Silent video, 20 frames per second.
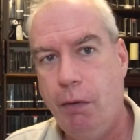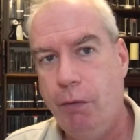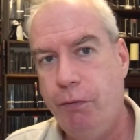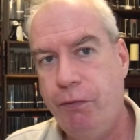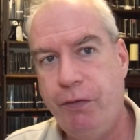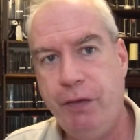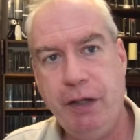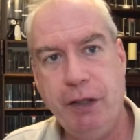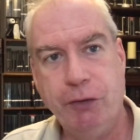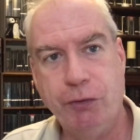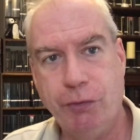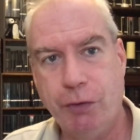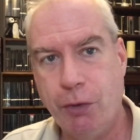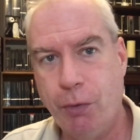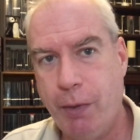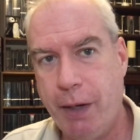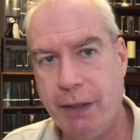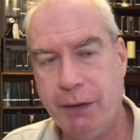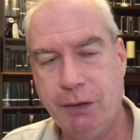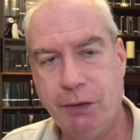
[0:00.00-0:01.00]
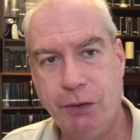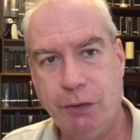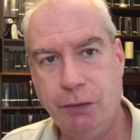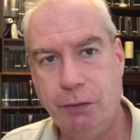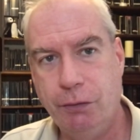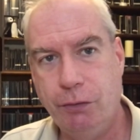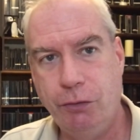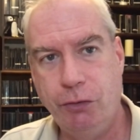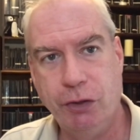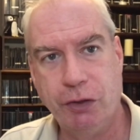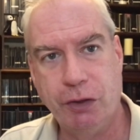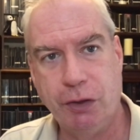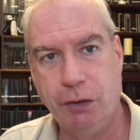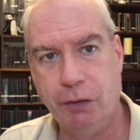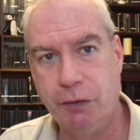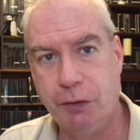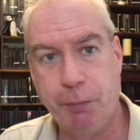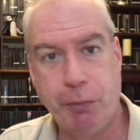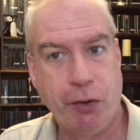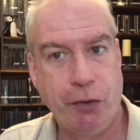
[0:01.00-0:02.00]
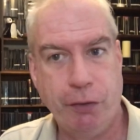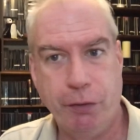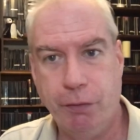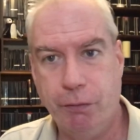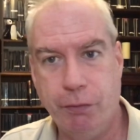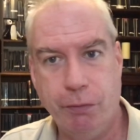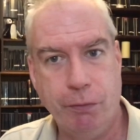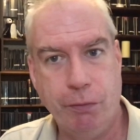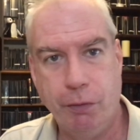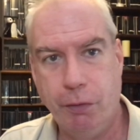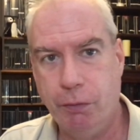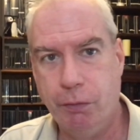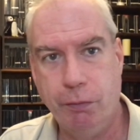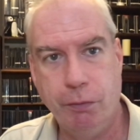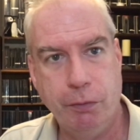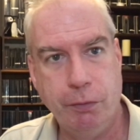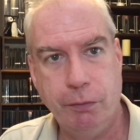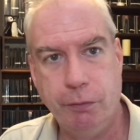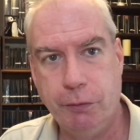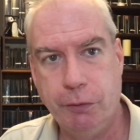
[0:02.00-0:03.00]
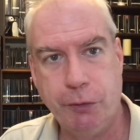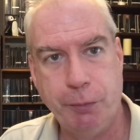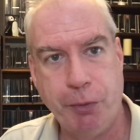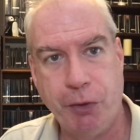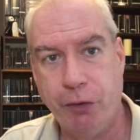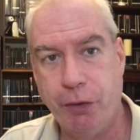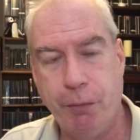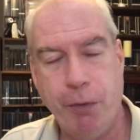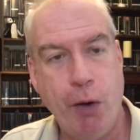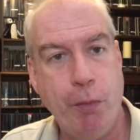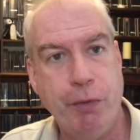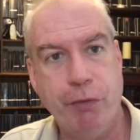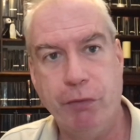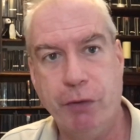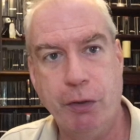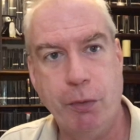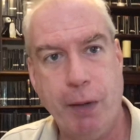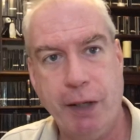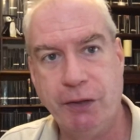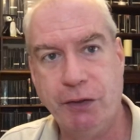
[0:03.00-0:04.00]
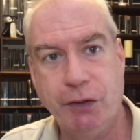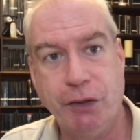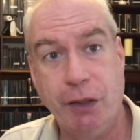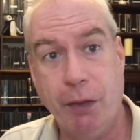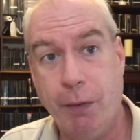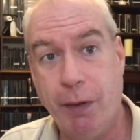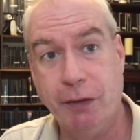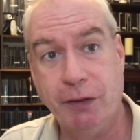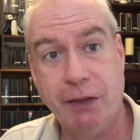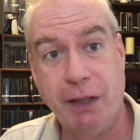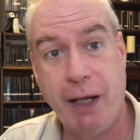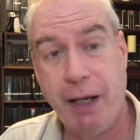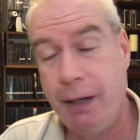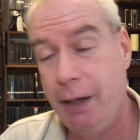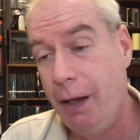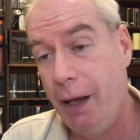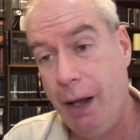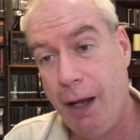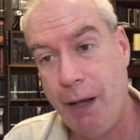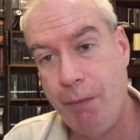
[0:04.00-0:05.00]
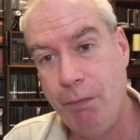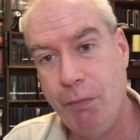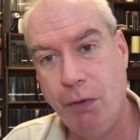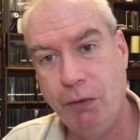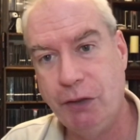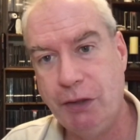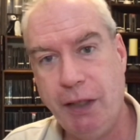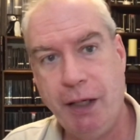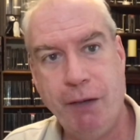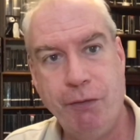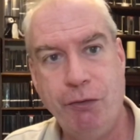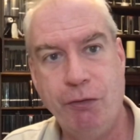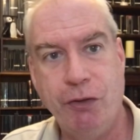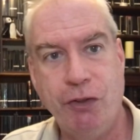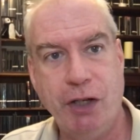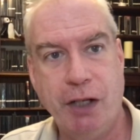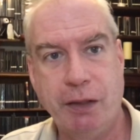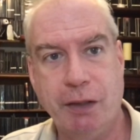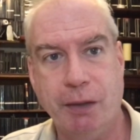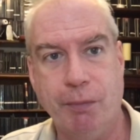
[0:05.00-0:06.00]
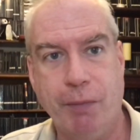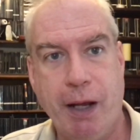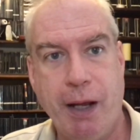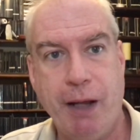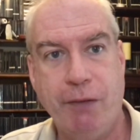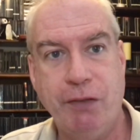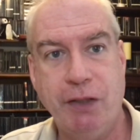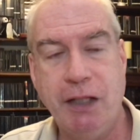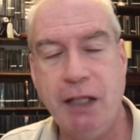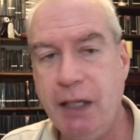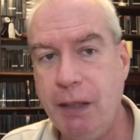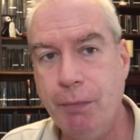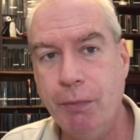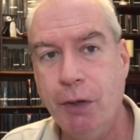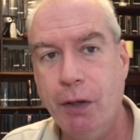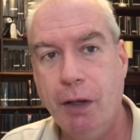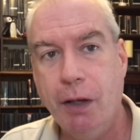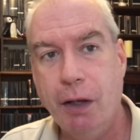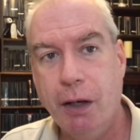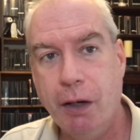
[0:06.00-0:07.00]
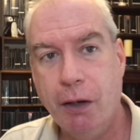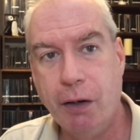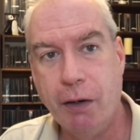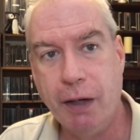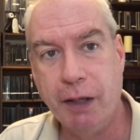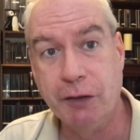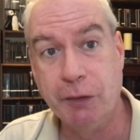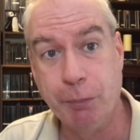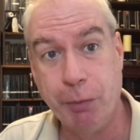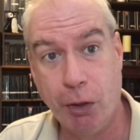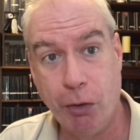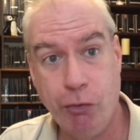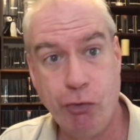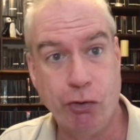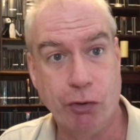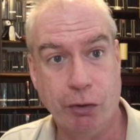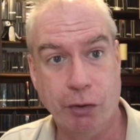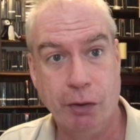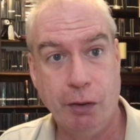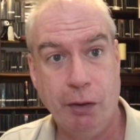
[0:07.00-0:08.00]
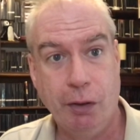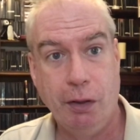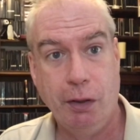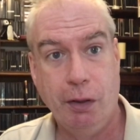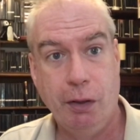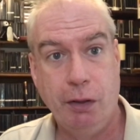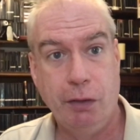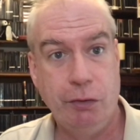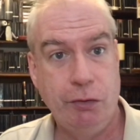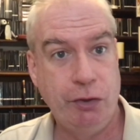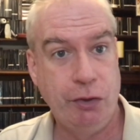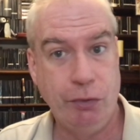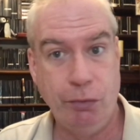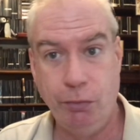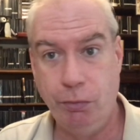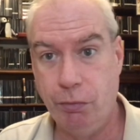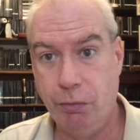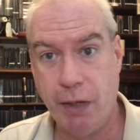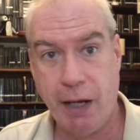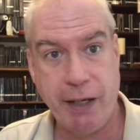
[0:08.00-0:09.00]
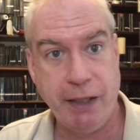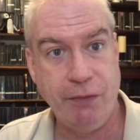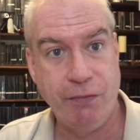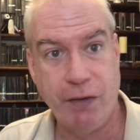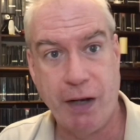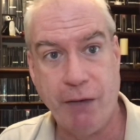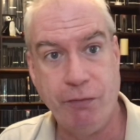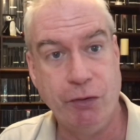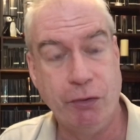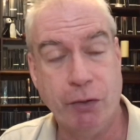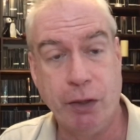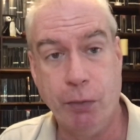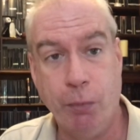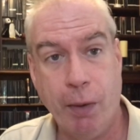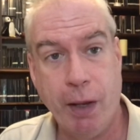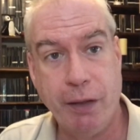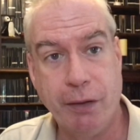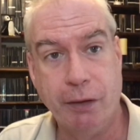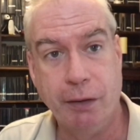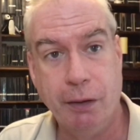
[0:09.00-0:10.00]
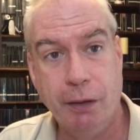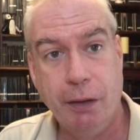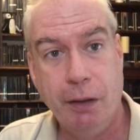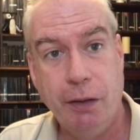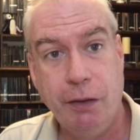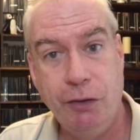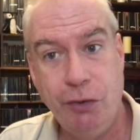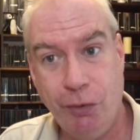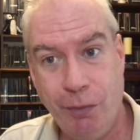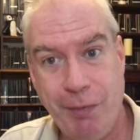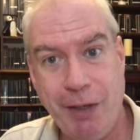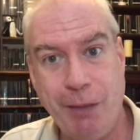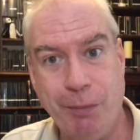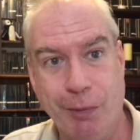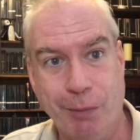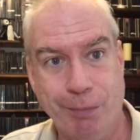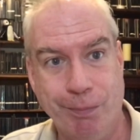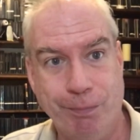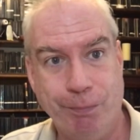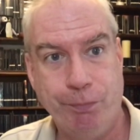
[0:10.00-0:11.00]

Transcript: Frida's requests, just spur, spur of the moment requests to go outside, I mostly have to reject them. I have to keep her exposure to 95 degree weather to a minimum.